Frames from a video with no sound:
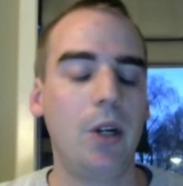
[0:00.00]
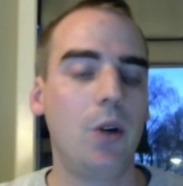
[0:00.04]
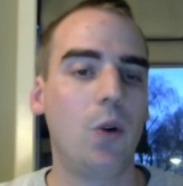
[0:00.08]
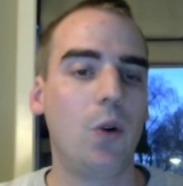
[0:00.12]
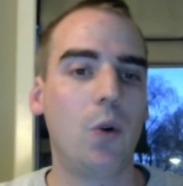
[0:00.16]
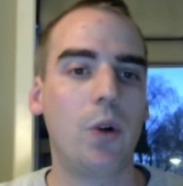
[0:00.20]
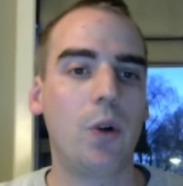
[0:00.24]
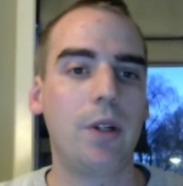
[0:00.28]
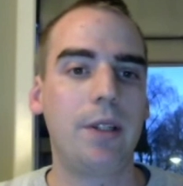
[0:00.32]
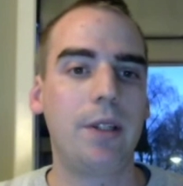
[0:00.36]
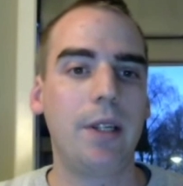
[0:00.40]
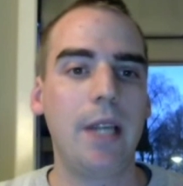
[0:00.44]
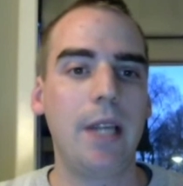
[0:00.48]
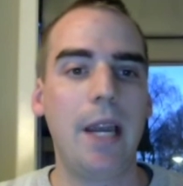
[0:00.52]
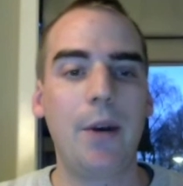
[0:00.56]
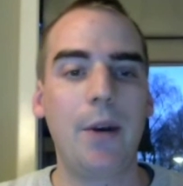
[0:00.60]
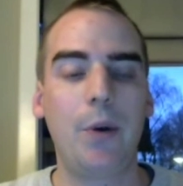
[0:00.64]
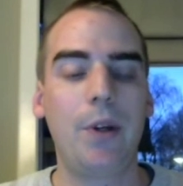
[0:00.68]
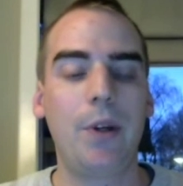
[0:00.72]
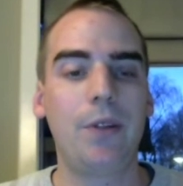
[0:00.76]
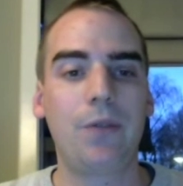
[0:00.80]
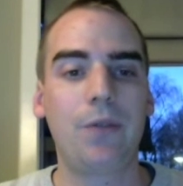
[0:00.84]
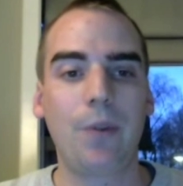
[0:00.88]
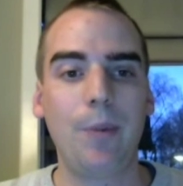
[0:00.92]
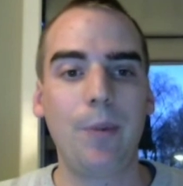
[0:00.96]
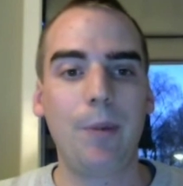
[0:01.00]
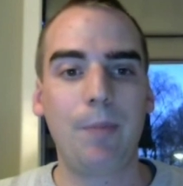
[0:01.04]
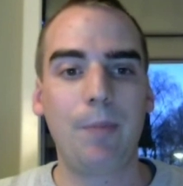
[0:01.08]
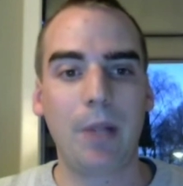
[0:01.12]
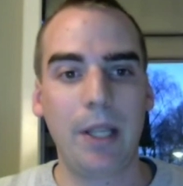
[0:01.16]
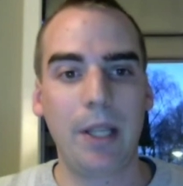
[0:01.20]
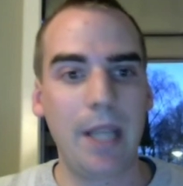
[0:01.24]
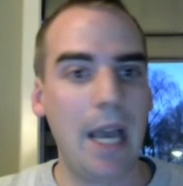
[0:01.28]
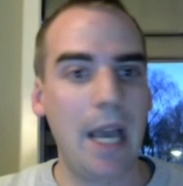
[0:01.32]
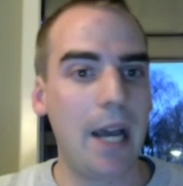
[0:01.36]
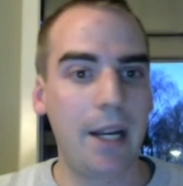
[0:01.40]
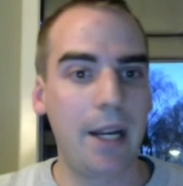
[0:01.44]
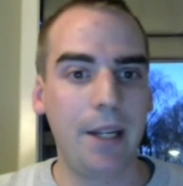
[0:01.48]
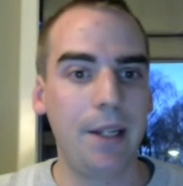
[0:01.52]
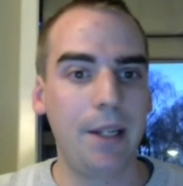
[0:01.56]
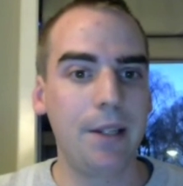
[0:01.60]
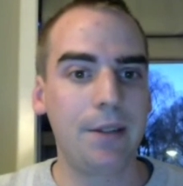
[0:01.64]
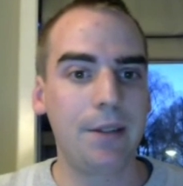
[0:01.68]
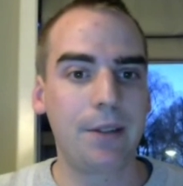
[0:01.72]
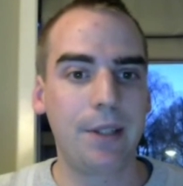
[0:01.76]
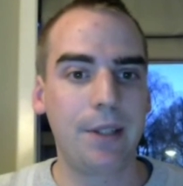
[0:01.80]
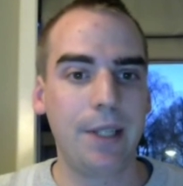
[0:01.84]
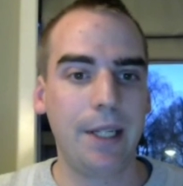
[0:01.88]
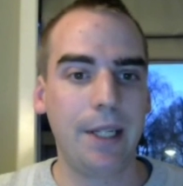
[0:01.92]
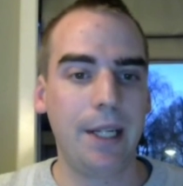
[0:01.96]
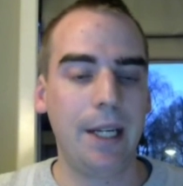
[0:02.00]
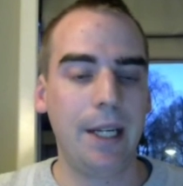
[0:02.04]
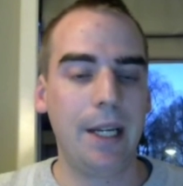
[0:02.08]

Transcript: or the Aryans from the Pleiades.